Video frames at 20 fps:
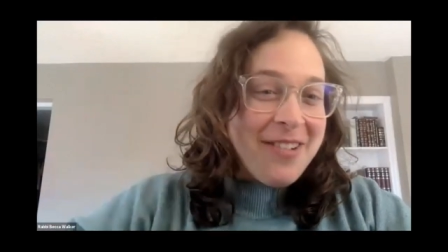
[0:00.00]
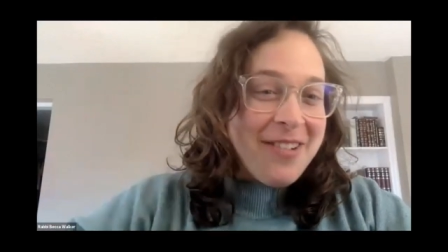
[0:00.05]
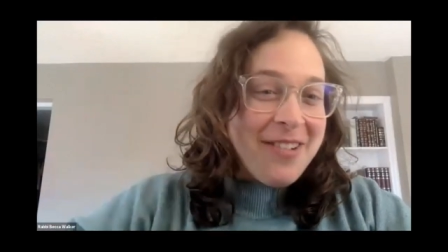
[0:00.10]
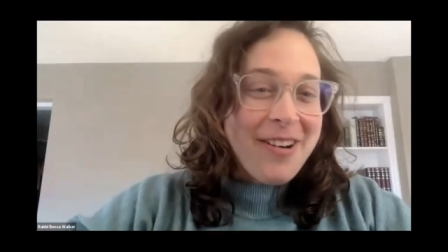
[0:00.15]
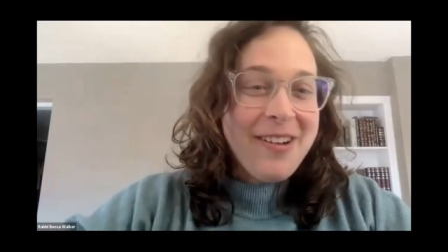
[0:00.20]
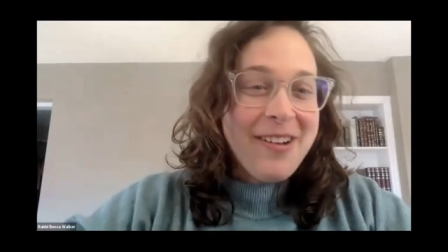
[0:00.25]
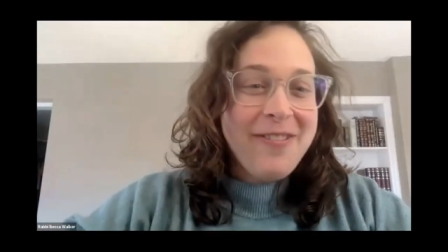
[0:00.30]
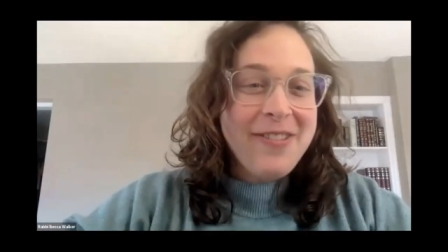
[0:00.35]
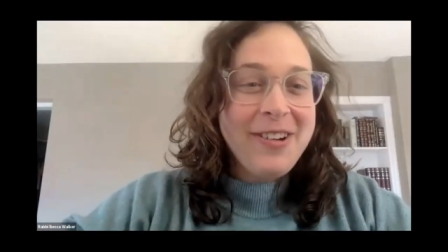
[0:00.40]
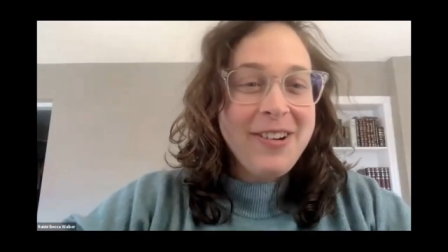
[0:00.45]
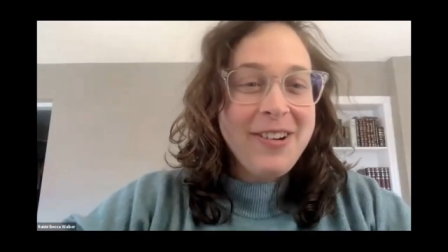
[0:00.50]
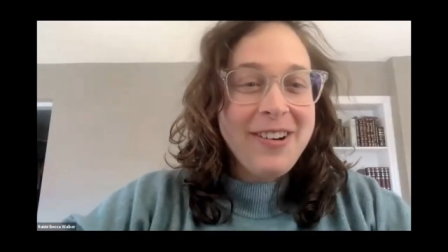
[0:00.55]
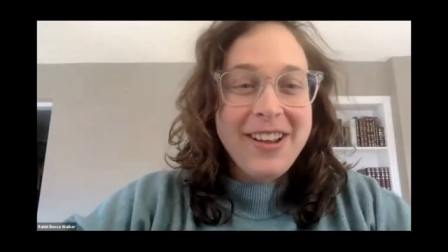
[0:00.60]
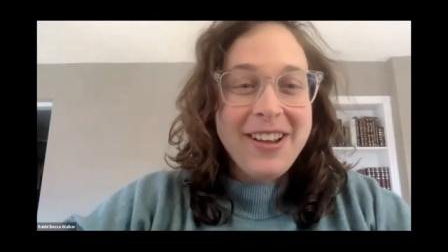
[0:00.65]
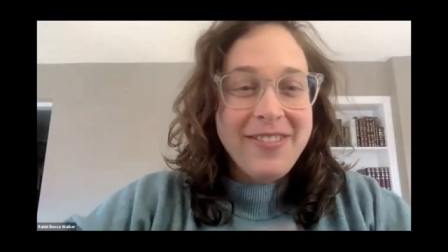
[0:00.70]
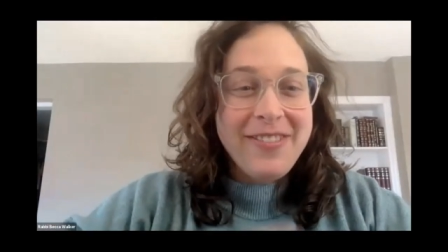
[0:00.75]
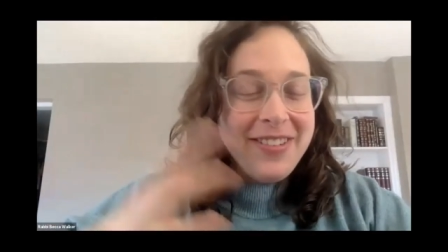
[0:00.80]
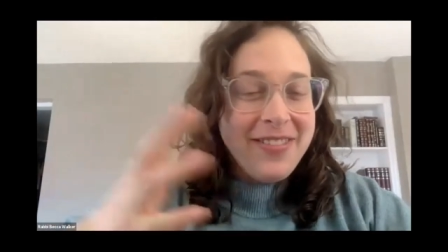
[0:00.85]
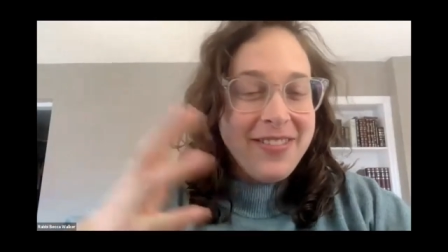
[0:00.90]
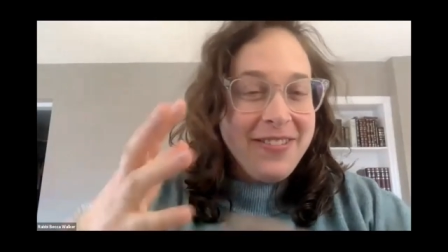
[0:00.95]
Or if you're
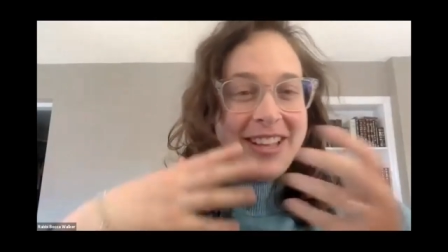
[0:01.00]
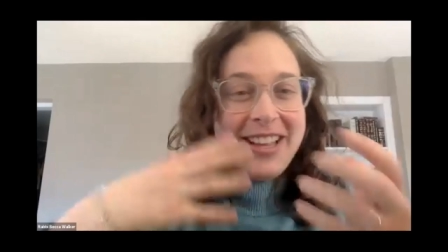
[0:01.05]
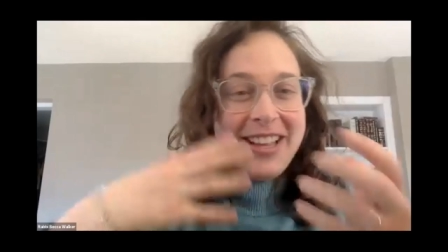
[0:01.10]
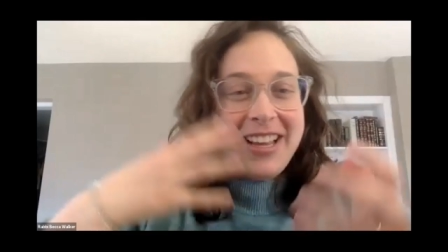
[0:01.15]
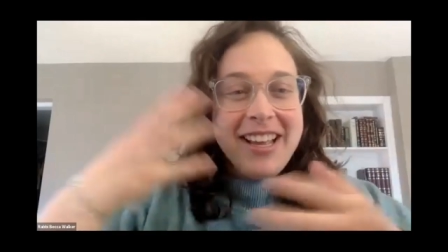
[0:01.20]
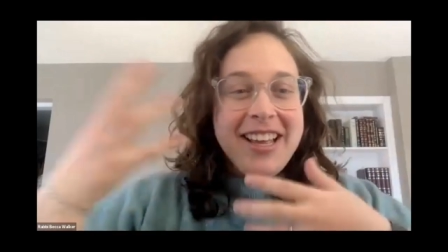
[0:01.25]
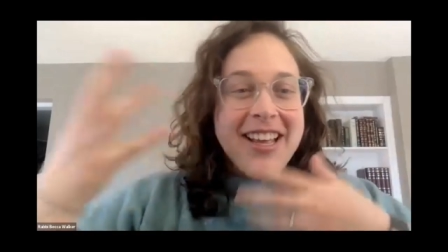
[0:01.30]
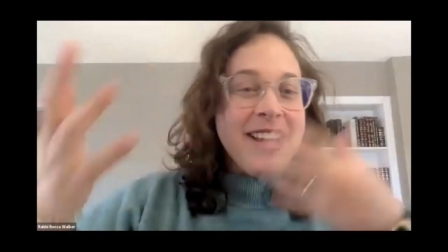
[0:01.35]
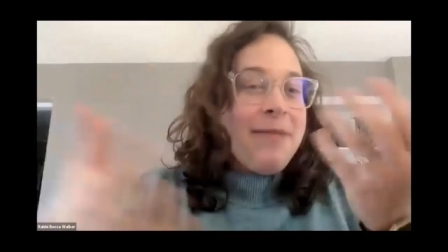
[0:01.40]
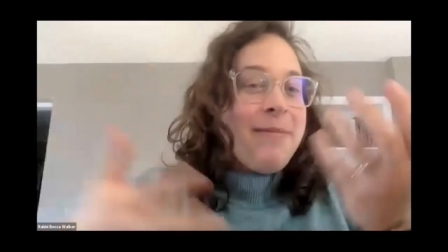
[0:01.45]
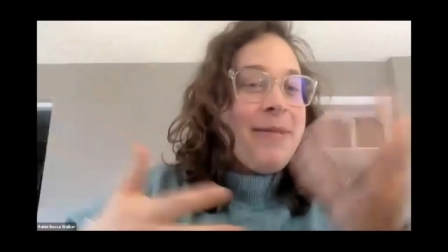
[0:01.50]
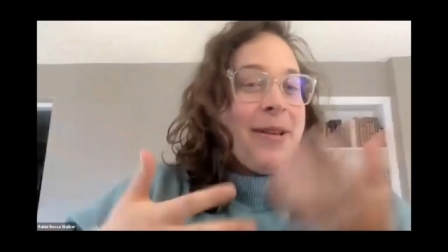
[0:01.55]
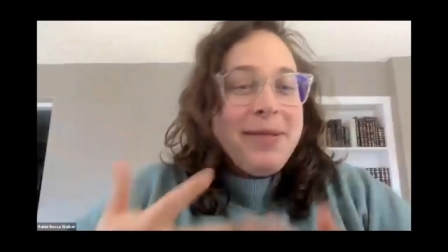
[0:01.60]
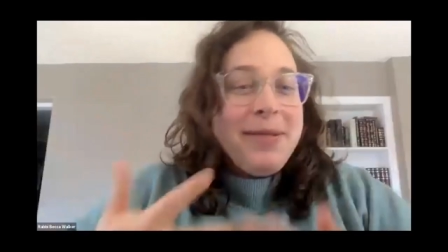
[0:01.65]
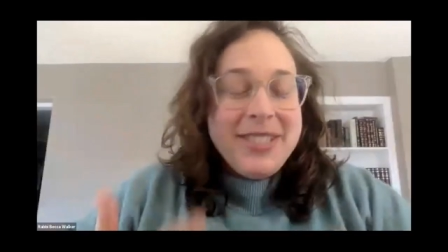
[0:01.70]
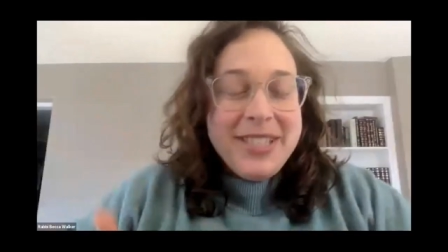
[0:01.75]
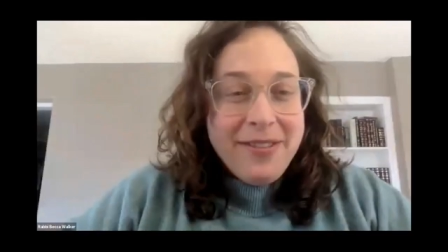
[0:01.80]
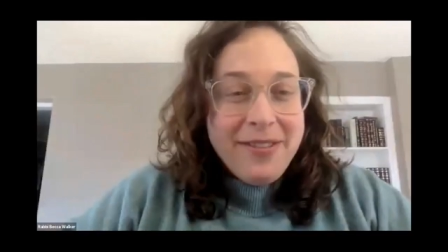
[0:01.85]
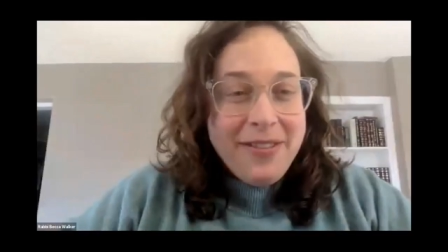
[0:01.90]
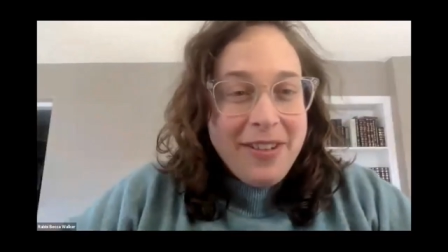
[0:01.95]
even feeling maybe
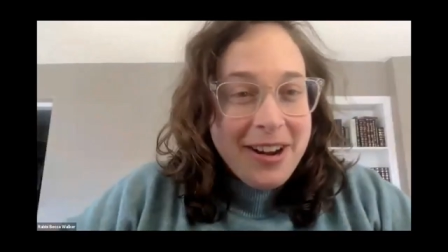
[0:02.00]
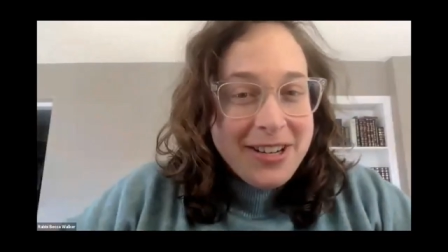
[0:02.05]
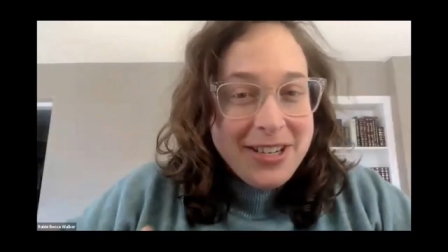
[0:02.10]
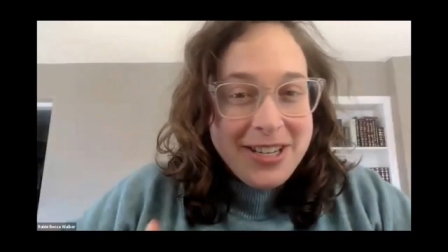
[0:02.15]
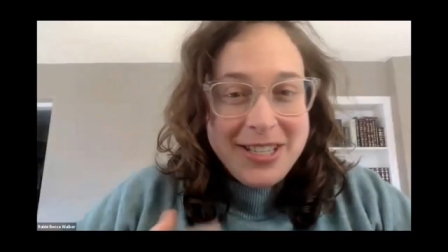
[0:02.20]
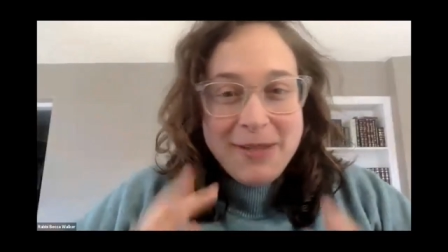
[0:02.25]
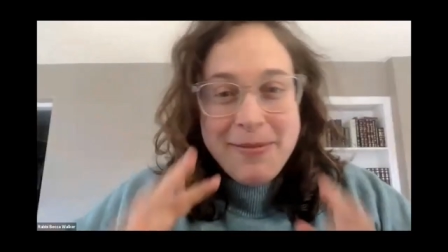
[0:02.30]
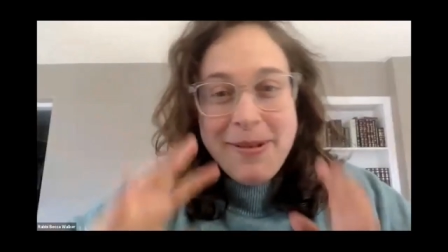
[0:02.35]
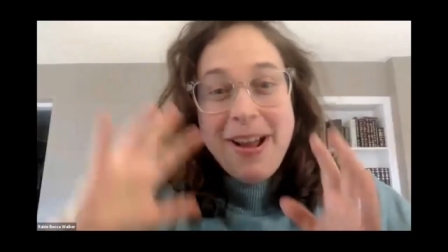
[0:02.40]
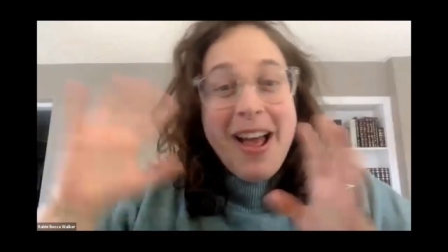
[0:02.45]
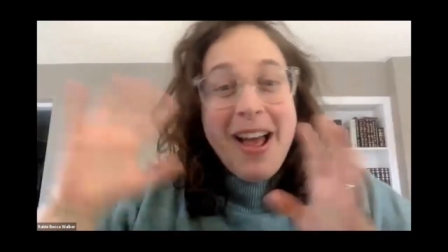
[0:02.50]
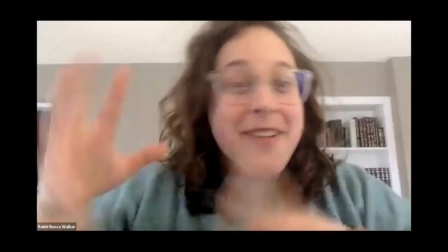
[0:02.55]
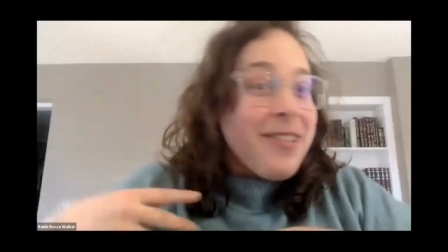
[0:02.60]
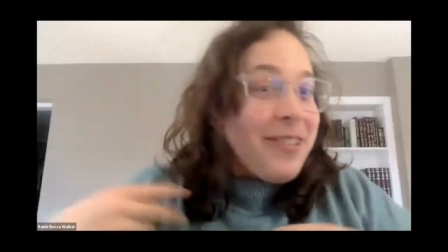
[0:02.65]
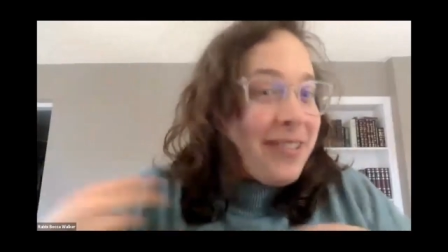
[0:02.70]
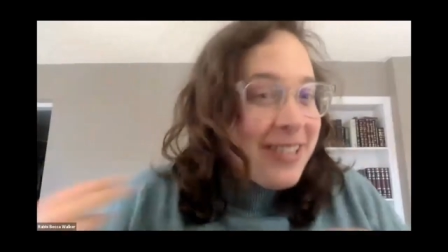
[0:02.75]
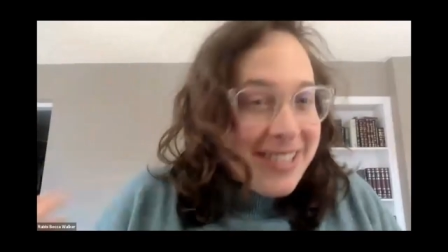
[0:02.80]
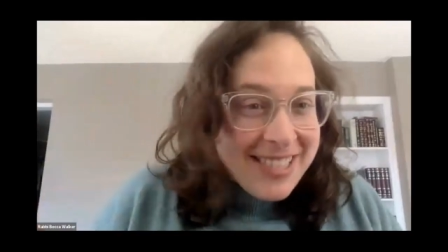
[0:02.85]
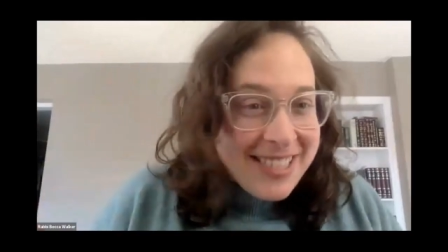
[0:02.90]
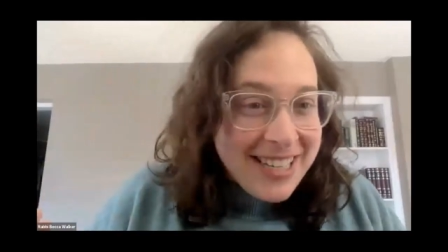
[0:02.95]
self conscious about
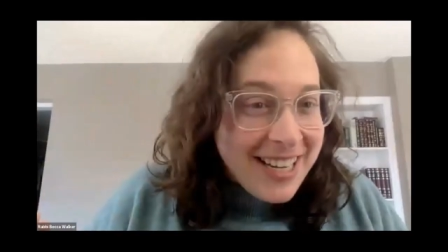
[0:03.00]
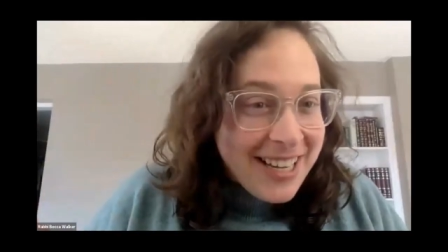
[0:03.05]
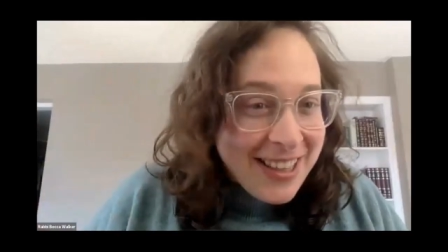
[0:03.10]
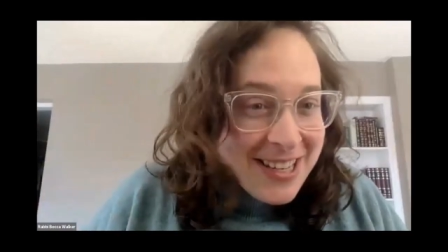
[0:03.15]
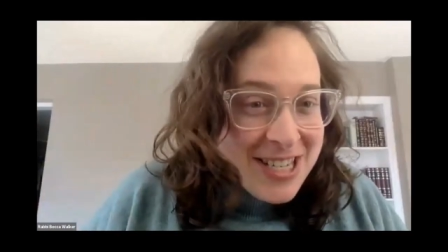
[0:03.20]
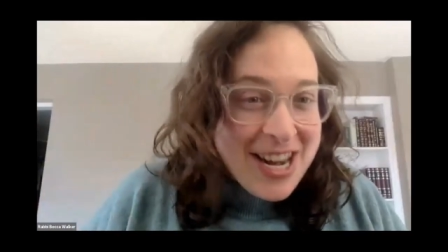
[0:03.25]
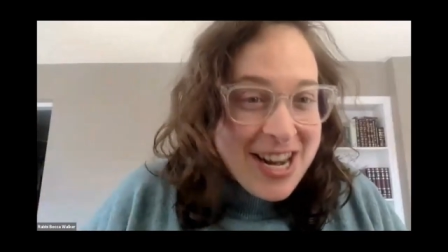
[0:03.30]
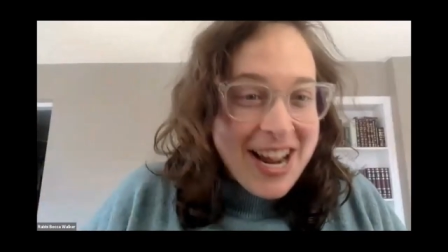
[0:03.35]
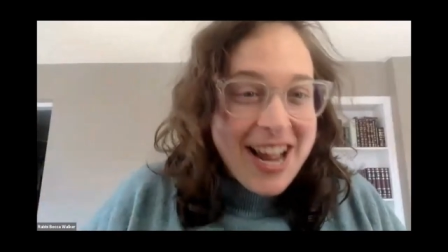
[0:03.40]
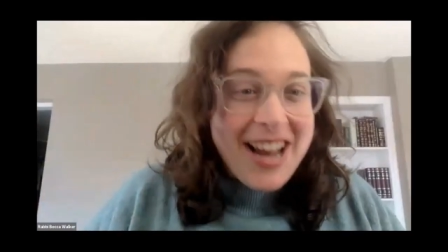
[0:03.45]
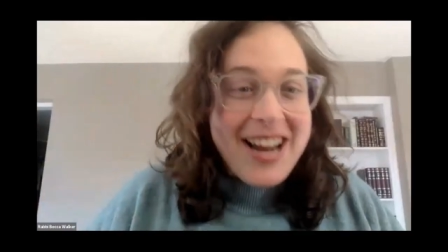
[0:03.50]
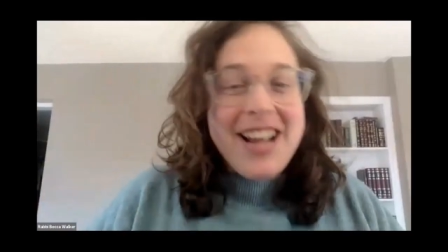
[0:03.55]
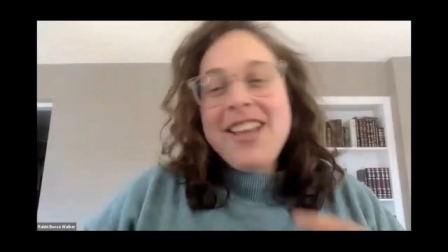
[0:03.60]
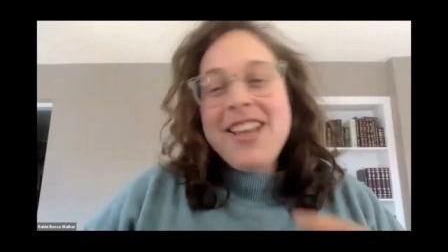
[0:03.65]
everyone seeing the chat,